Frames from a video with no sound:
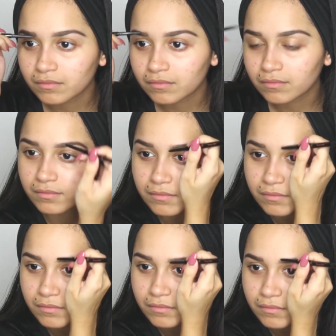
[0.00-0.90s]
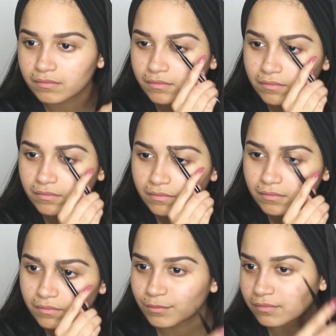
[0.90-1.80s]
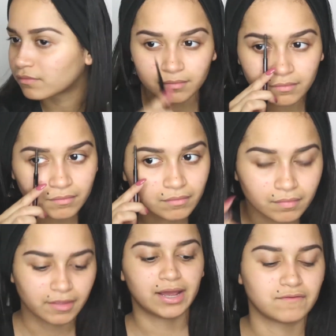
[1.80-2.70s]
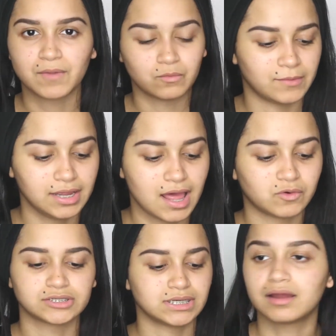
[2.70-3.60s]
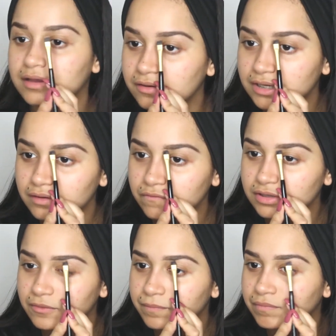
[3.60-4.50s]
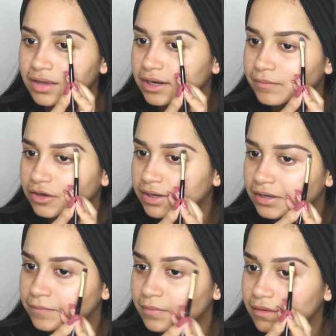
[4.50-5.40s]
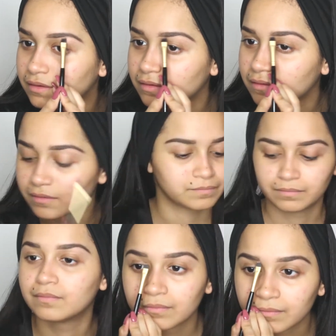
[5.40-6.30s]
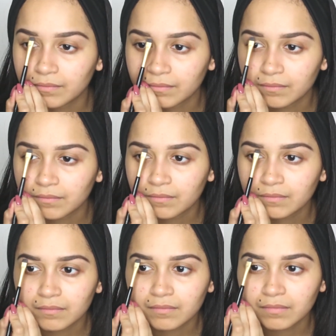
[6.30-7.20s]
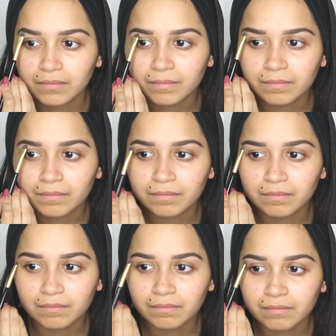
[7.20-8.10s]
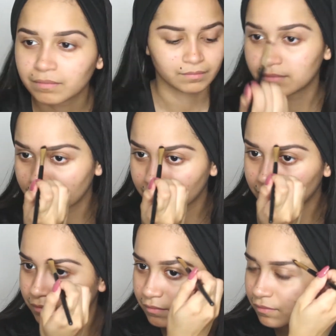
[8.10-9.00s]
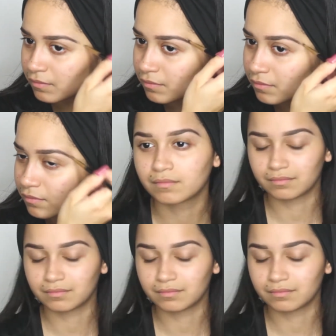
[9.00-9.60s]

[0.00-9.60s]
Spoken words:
Then when I have my brow where I would like it, then I'm going to take just some concealer and just fix the brow.